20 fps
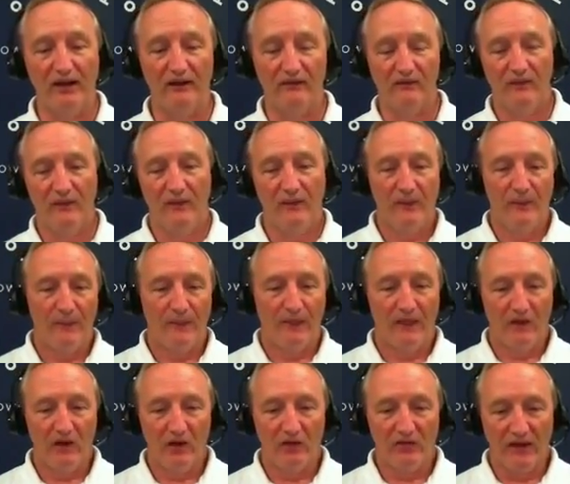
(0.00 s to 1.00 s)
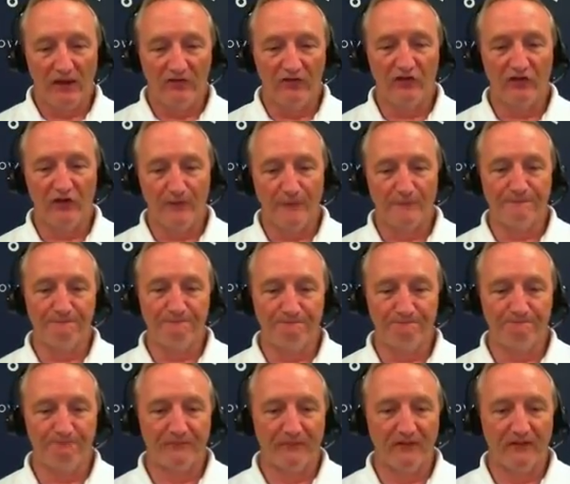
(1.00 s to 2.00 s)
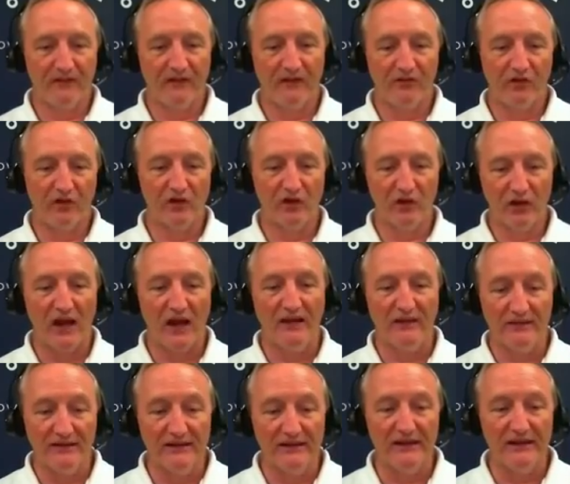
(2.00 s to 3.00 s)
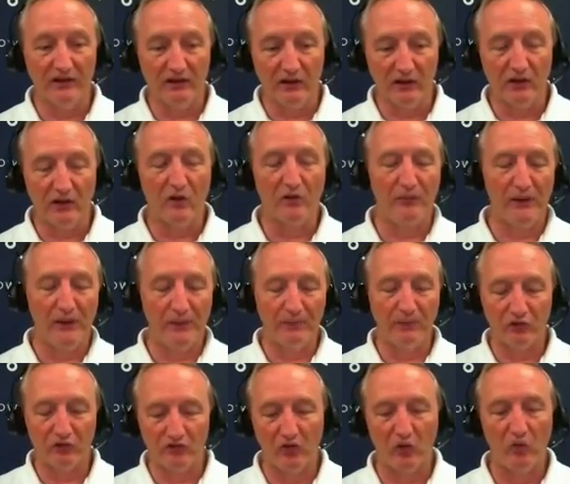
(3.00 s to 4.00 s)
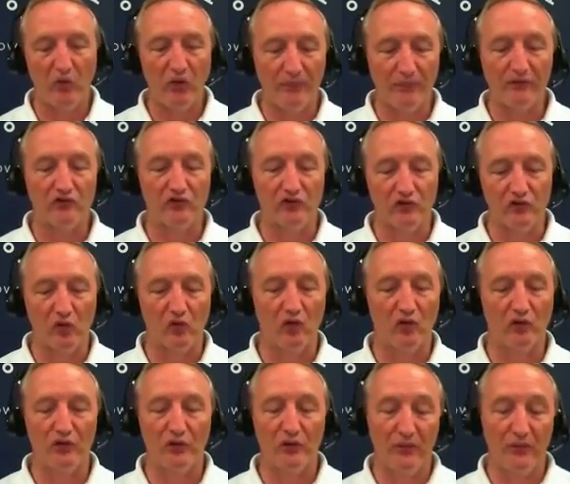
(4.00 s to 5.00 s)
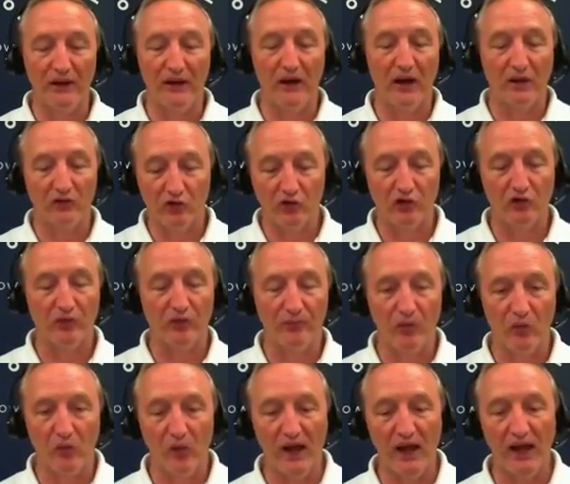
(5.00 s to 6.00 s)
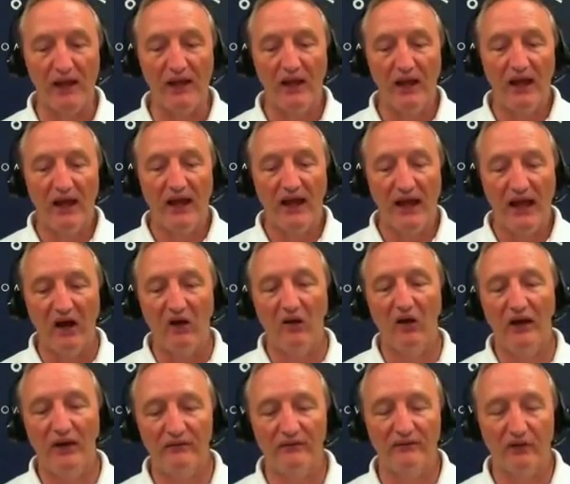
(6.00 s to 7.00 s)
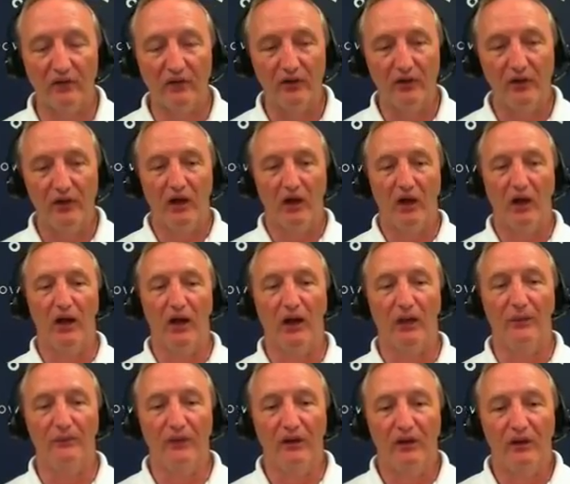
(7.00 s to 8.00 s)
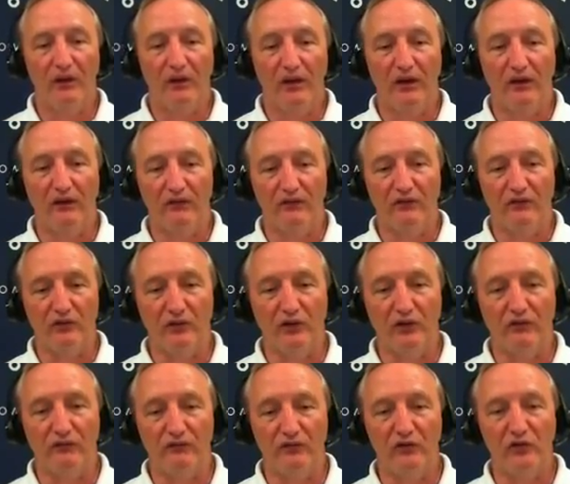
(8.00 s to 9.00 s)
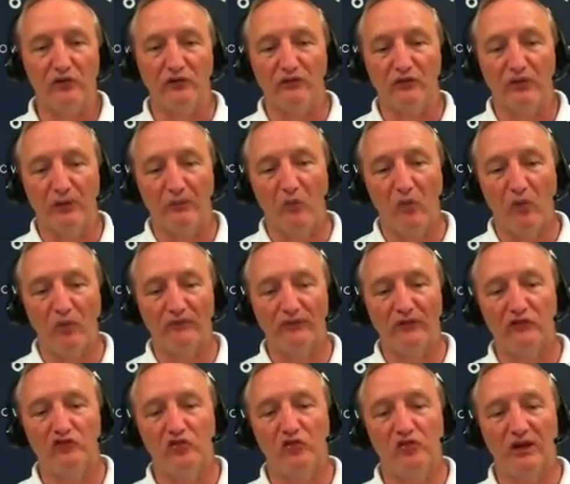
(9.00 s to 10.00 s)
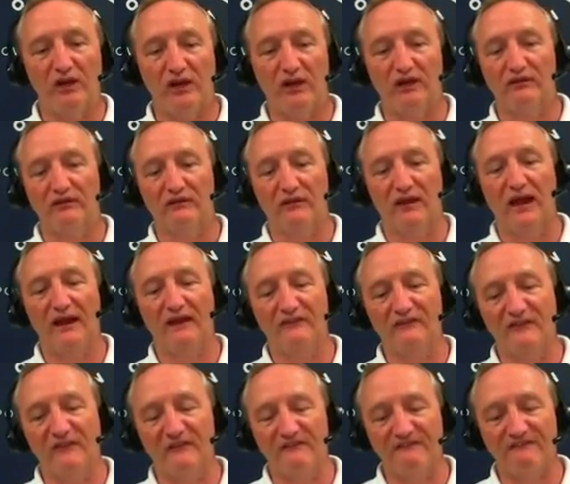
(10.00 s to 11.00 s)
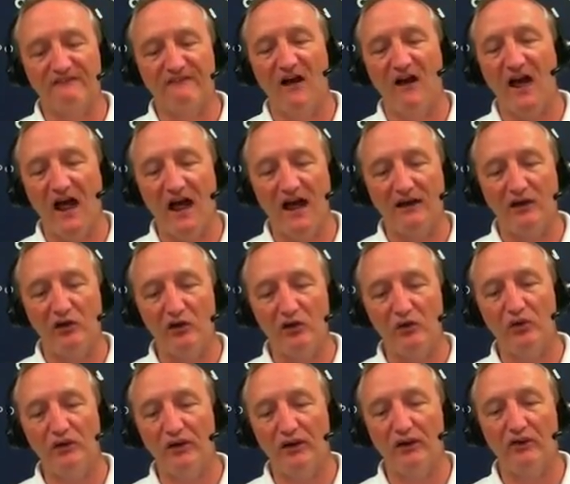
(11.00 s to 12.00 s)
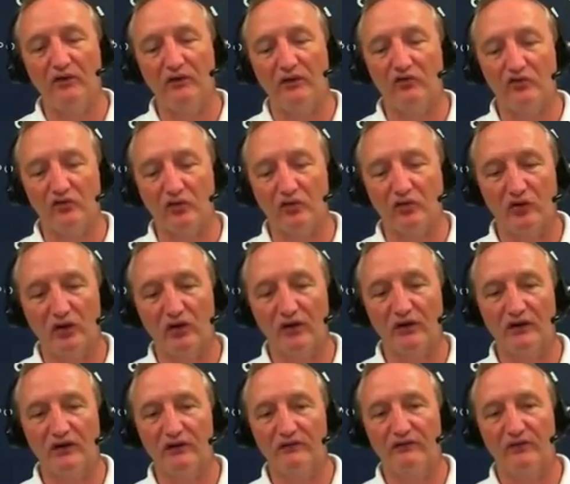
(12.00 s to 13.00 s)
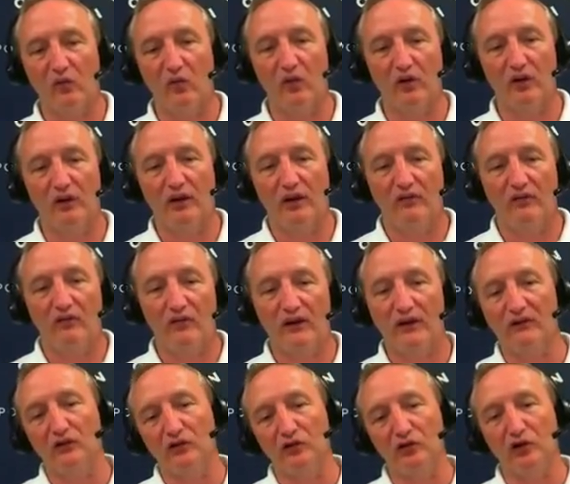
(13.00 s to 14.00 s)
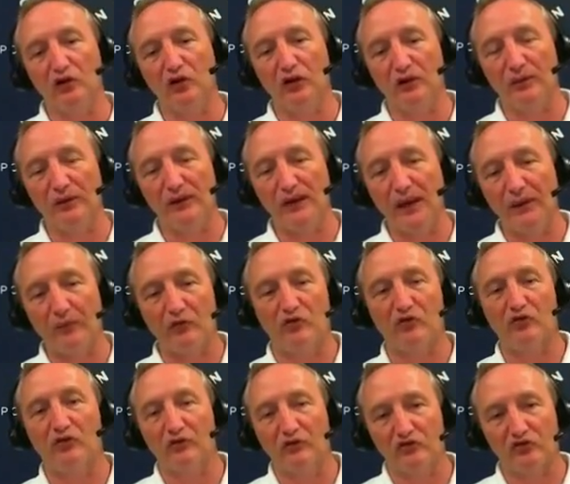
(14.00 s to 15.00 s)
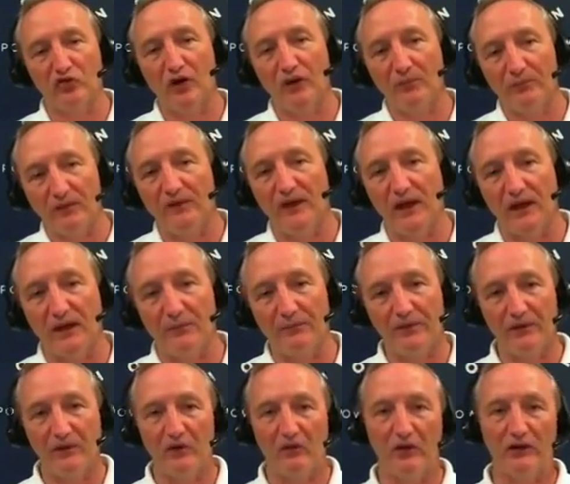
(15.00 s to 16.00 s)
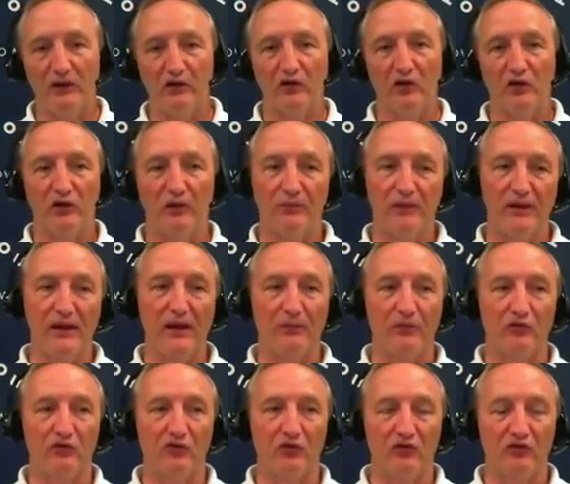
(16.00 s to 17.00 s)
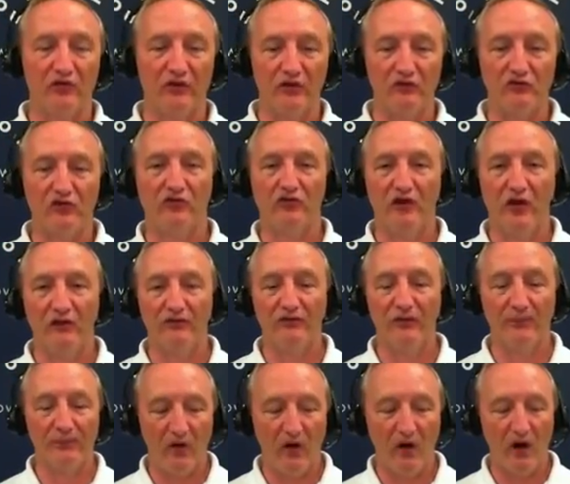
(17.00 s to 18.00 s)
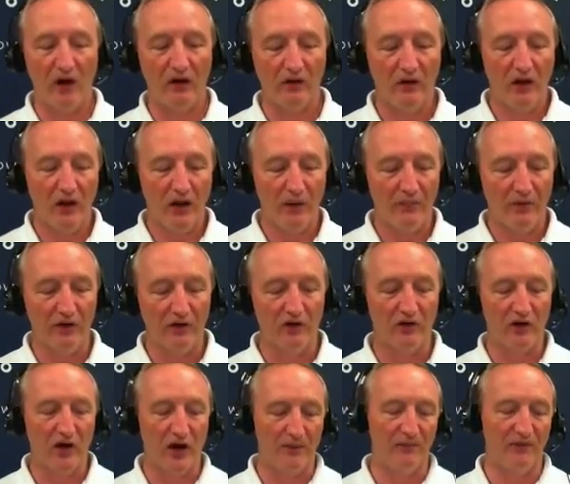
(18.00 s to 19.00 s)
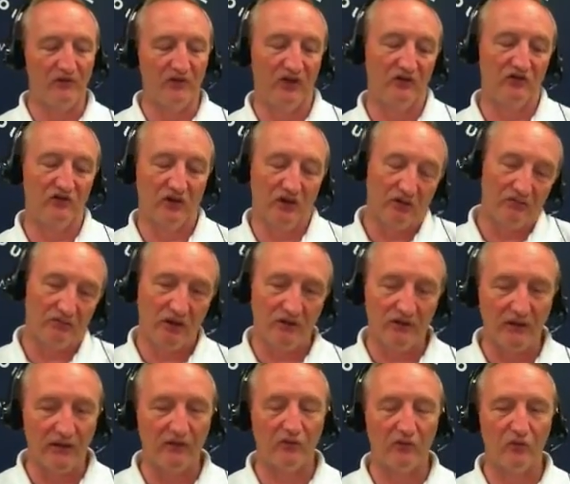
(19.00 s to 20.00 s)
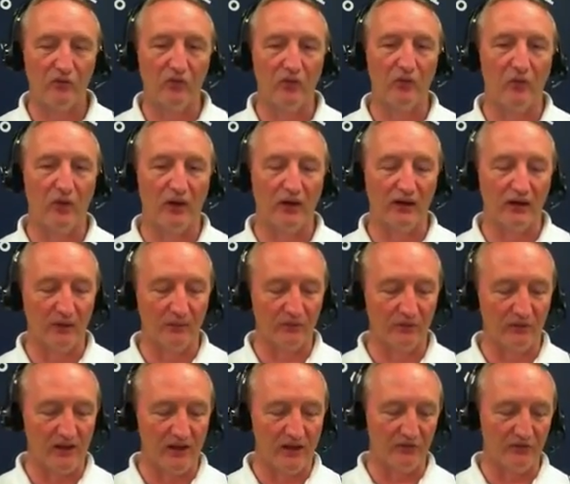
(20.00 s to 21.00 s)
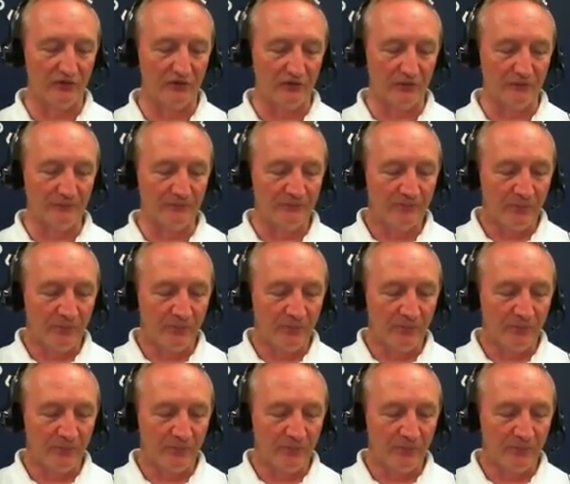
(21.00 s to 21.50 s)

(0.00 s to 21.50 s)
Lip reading: And you know, that's a good idea. And you know, if people show up at your door, you may not turn them away. However, the more that you can like define who it is that you're looking for, then you're going to be able to sharpen that appeal, and you're going to be able to set yourself apart among your competition. And that's really what it comes down to.